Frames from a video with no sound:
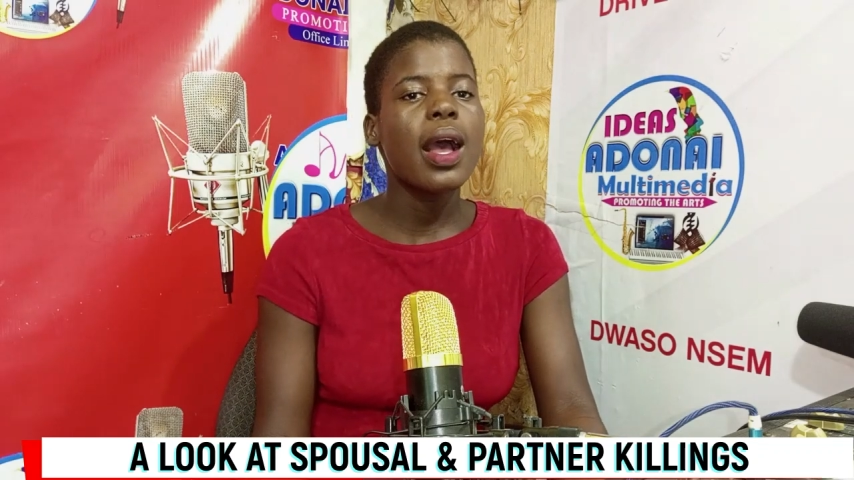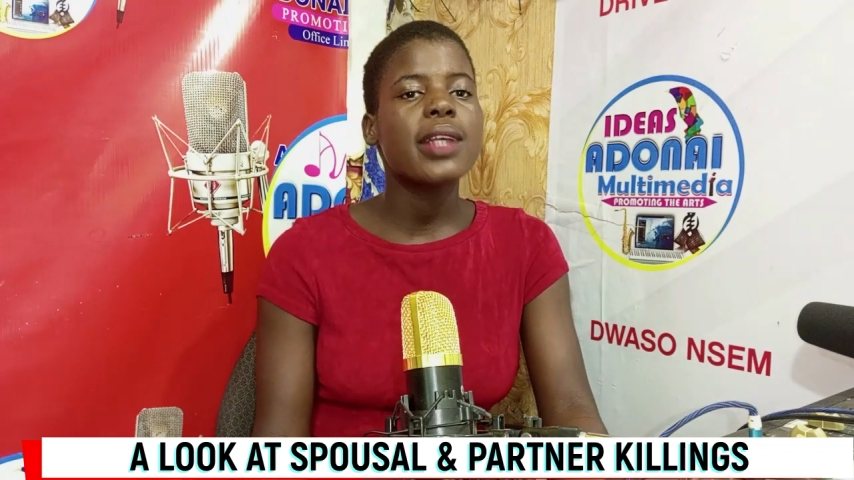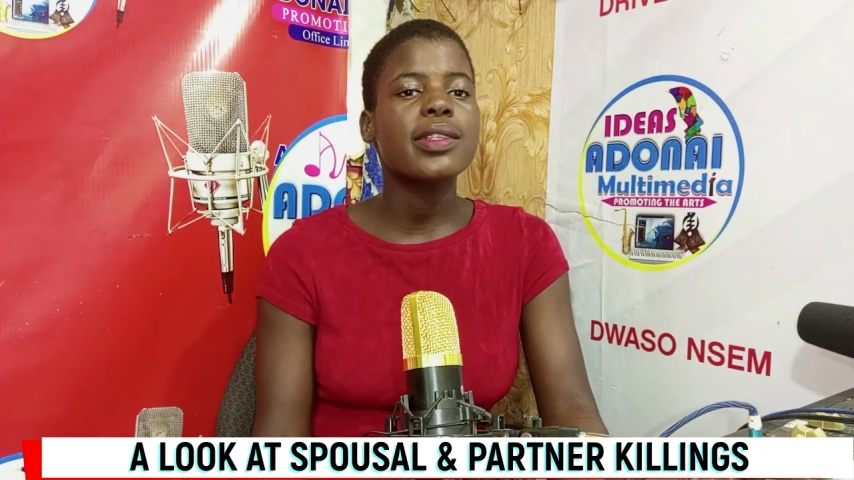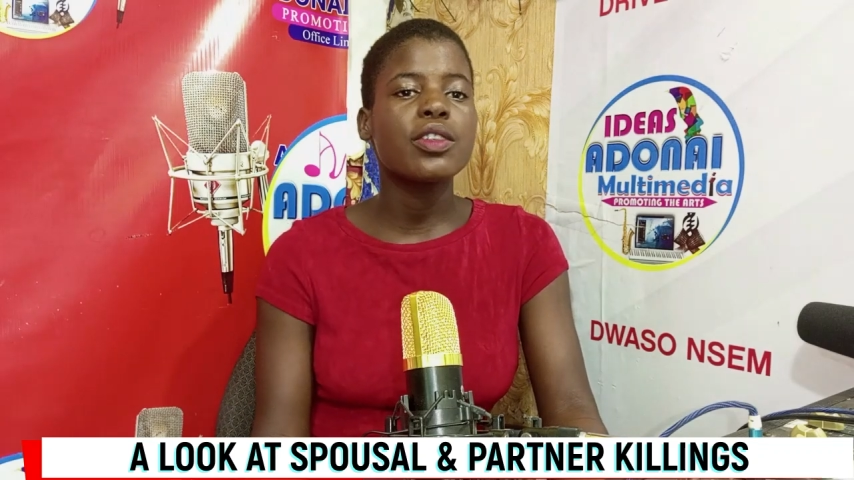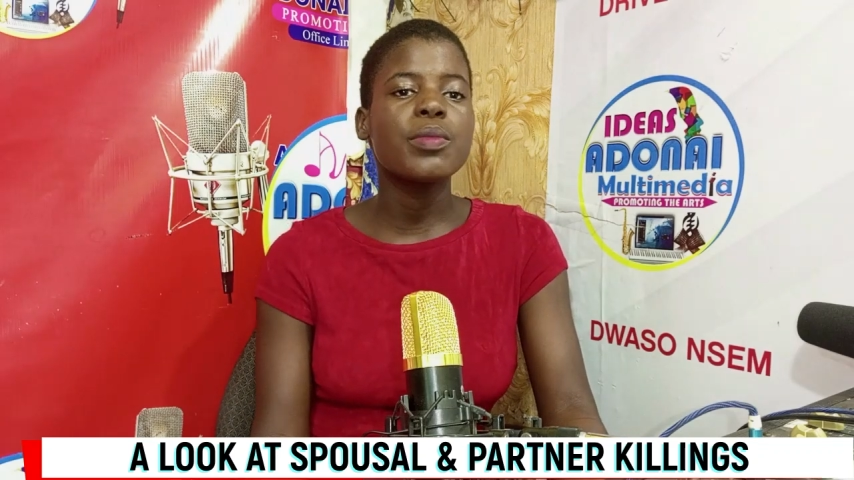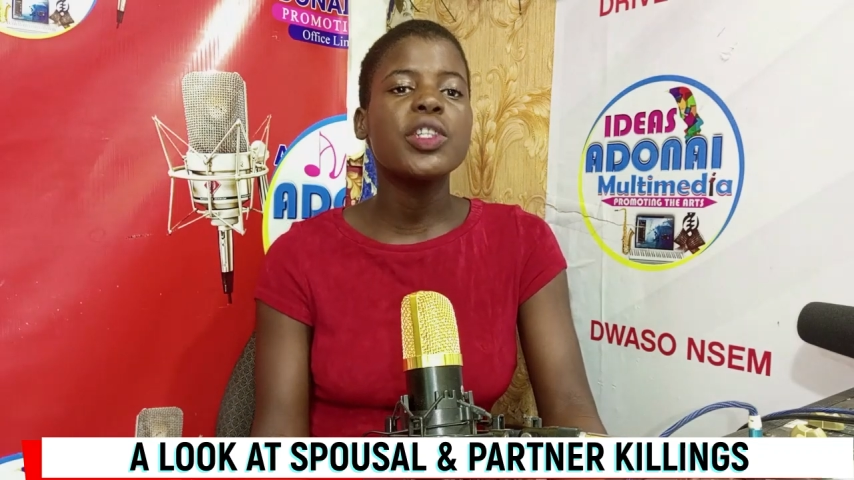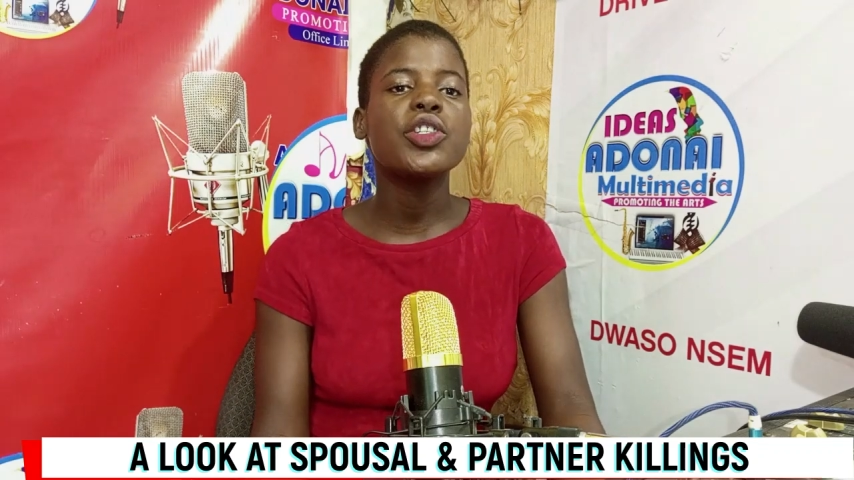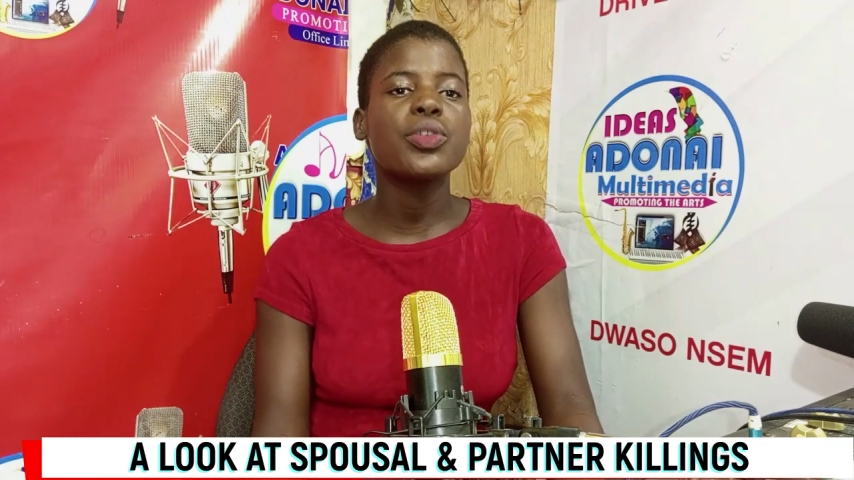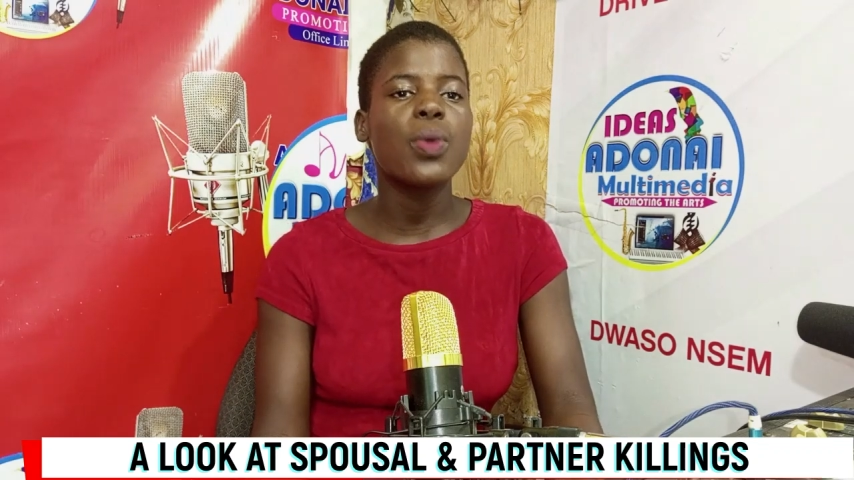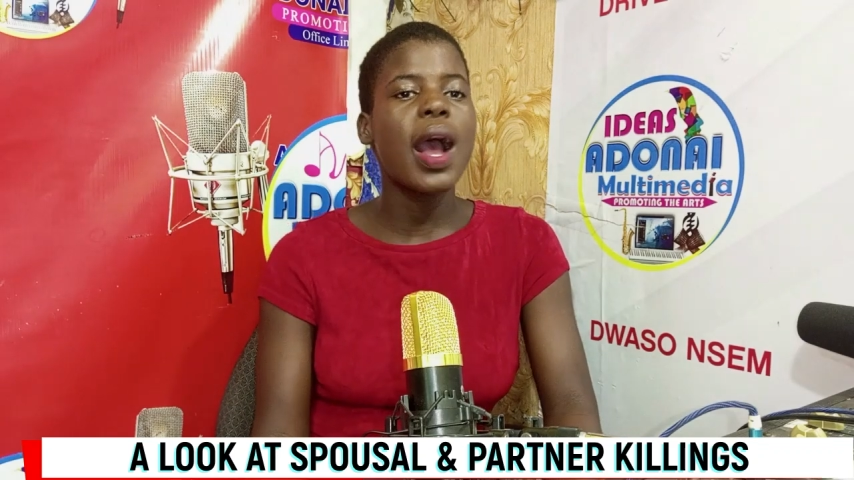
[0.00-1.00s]
assuming
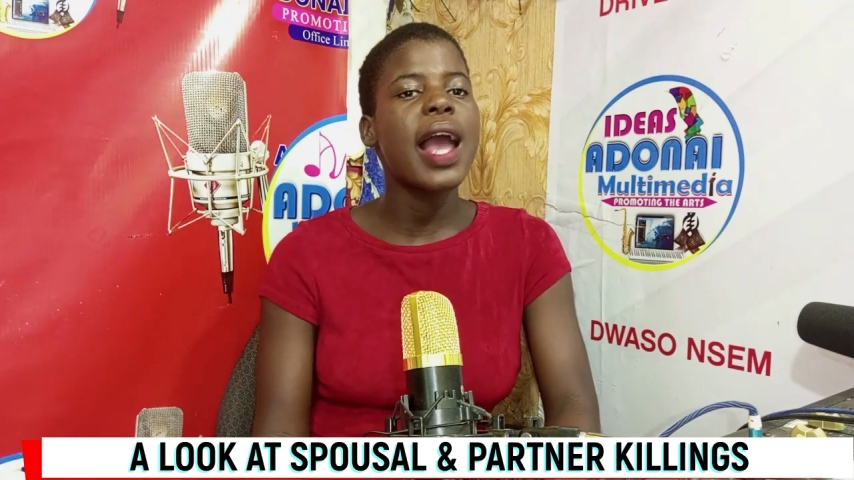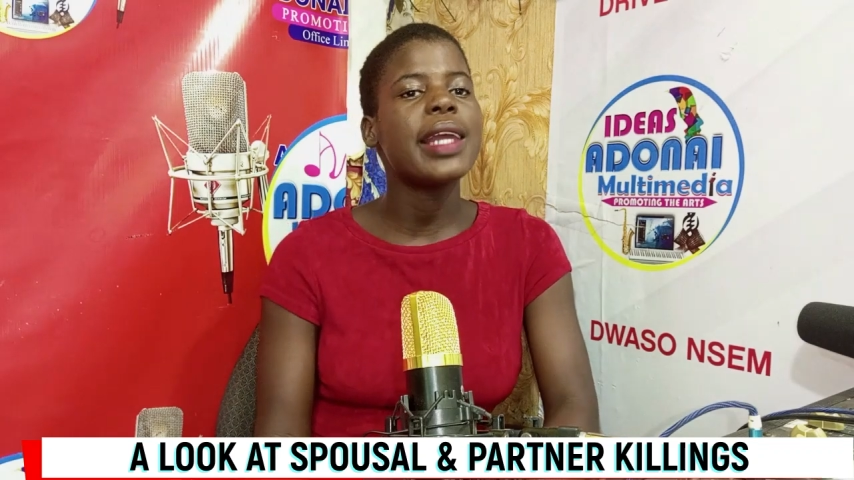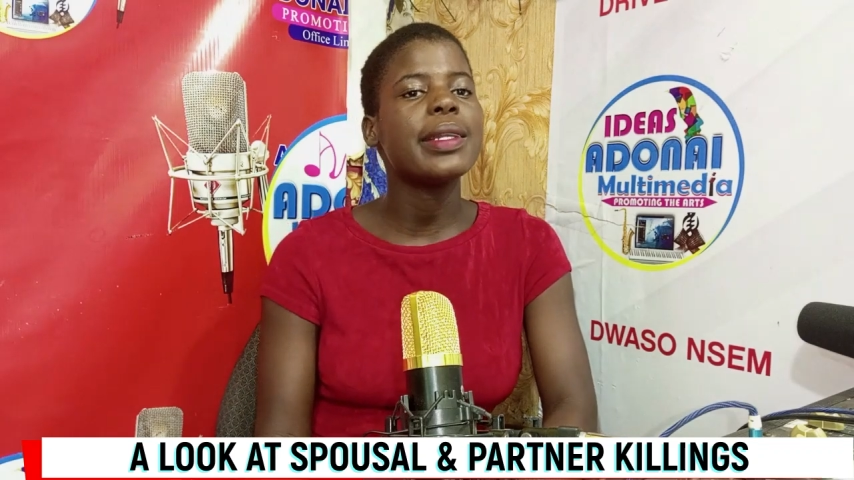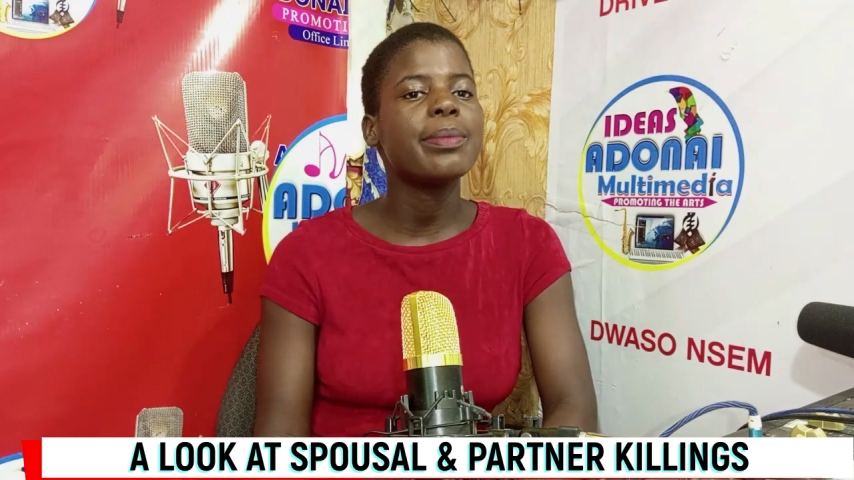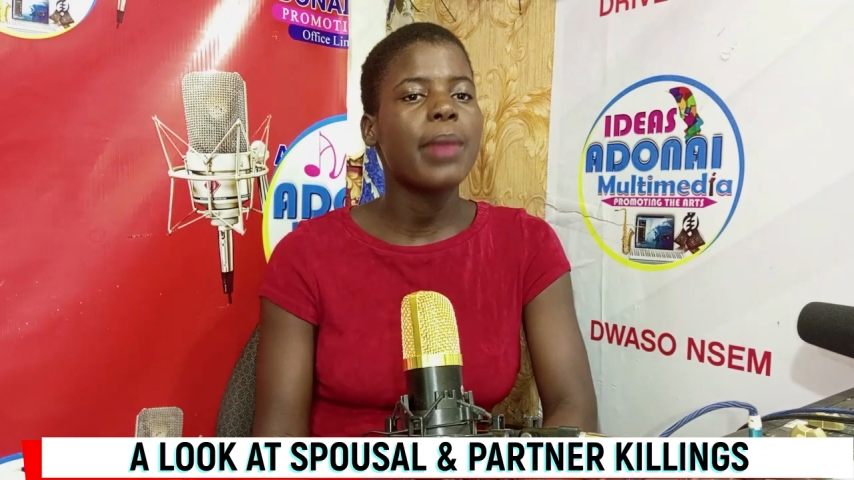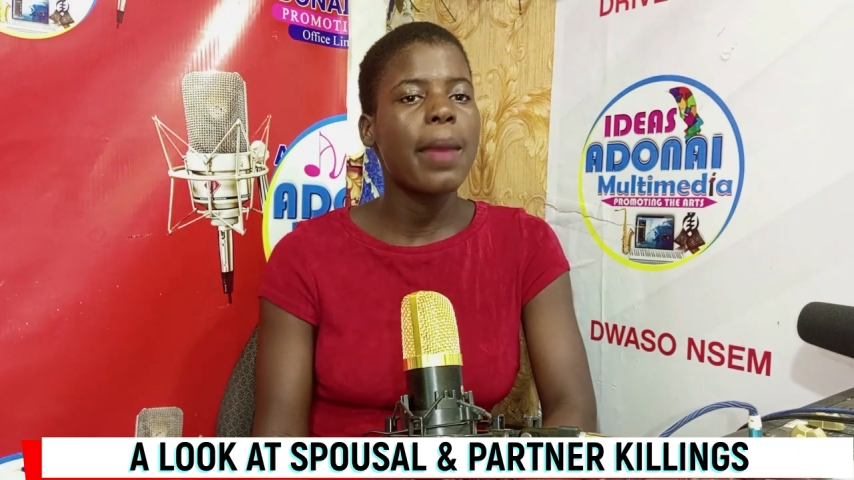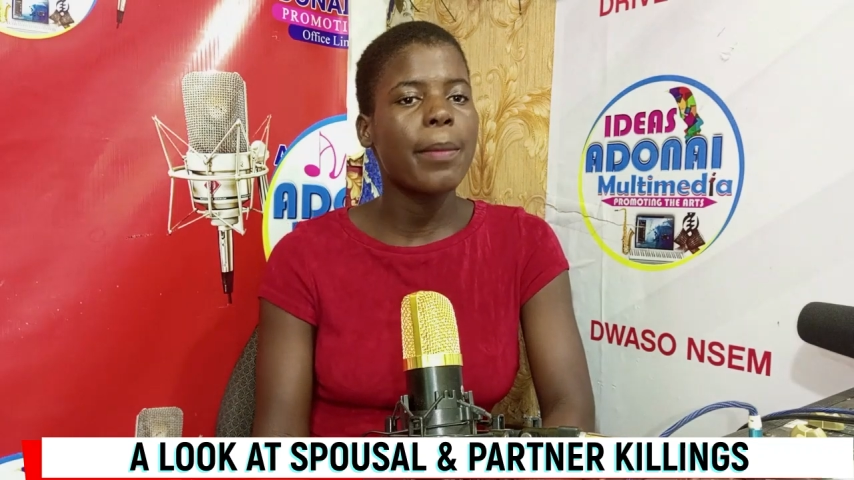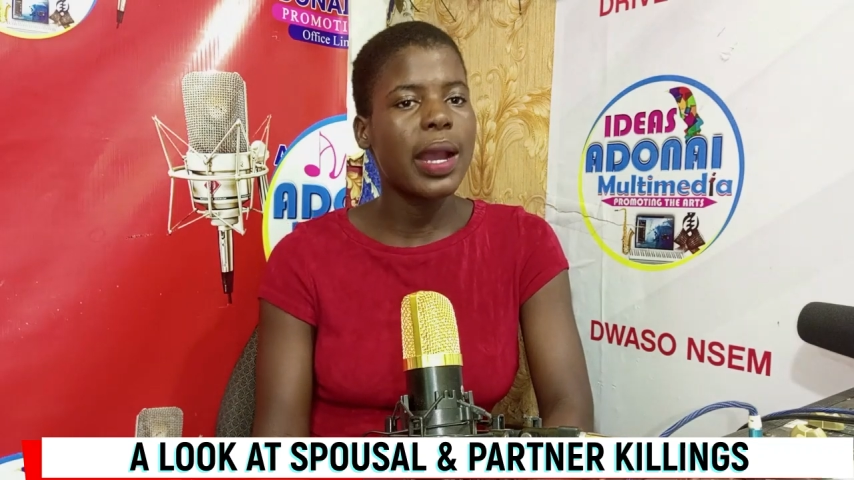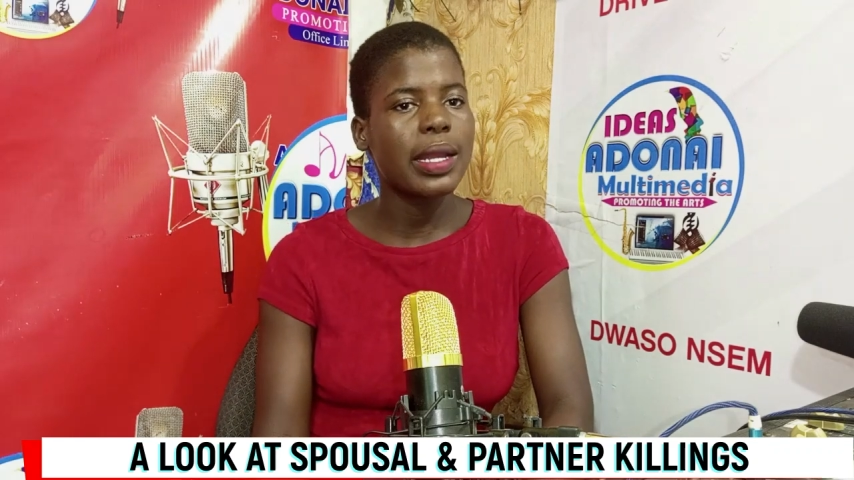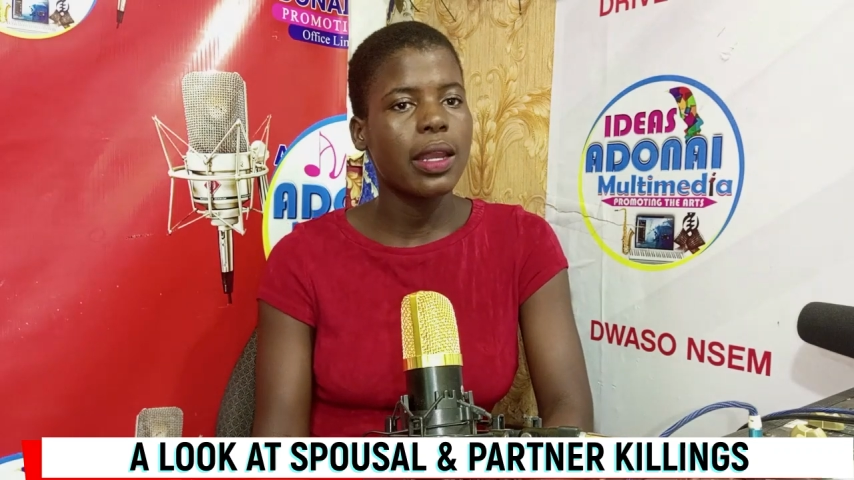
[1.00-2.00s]
you are a
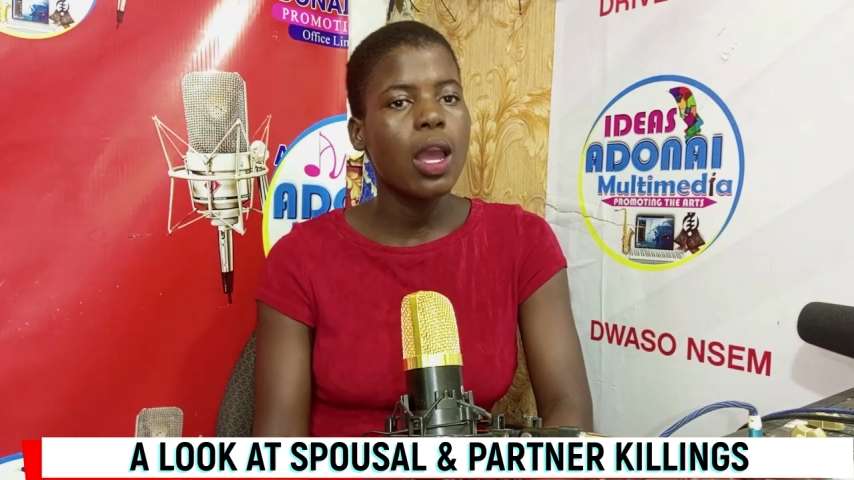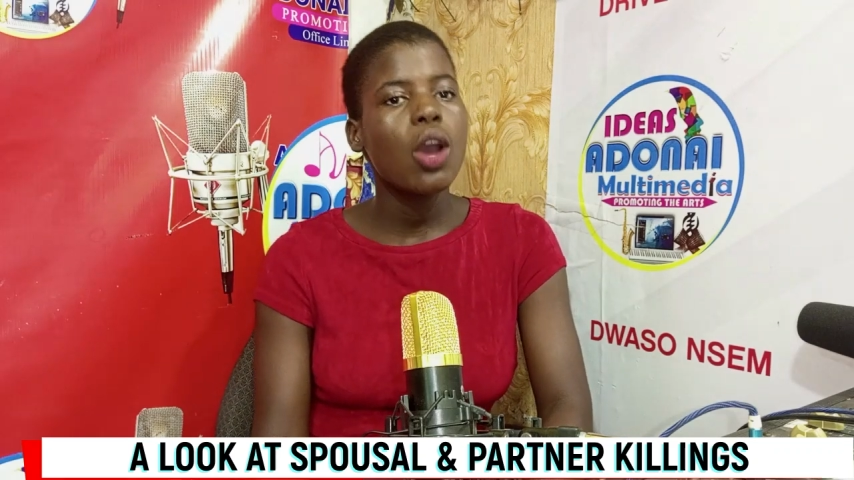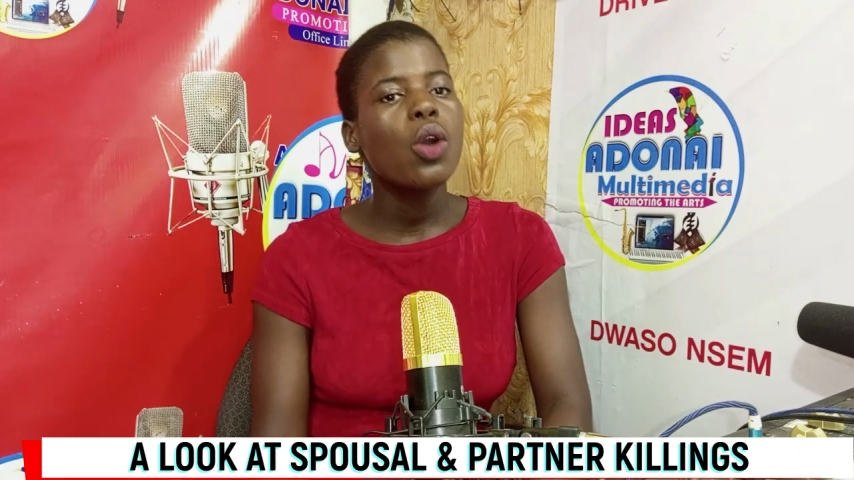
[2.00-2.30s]
man